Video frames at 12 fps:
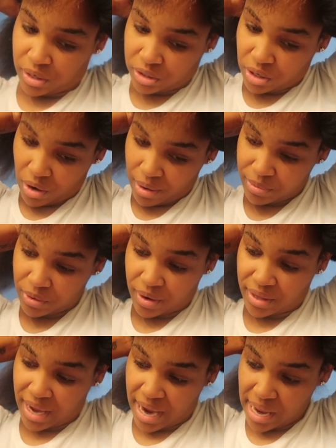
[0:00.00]
And put that
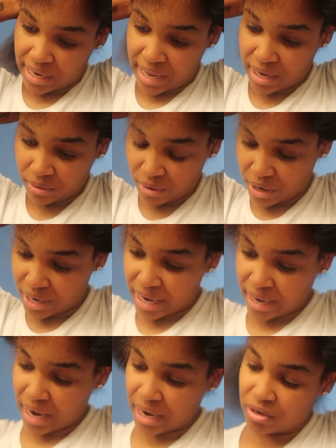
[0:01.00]
section up,
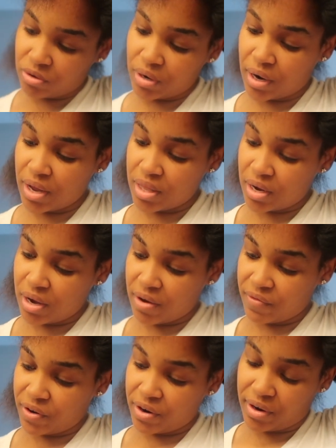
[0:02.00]
like up,
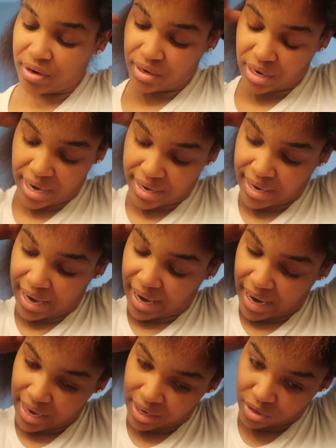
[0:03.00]
with
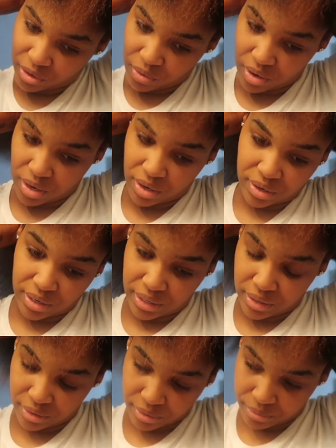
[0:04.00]
another ponytail holder.
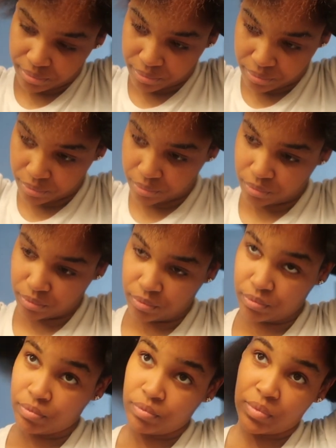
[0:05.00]
And
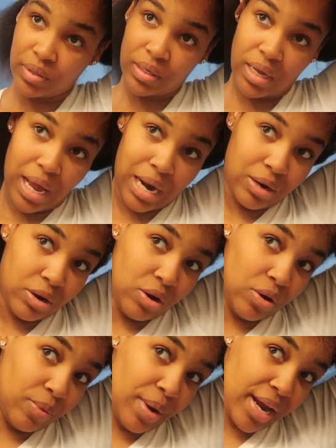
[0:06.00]
then when you do that,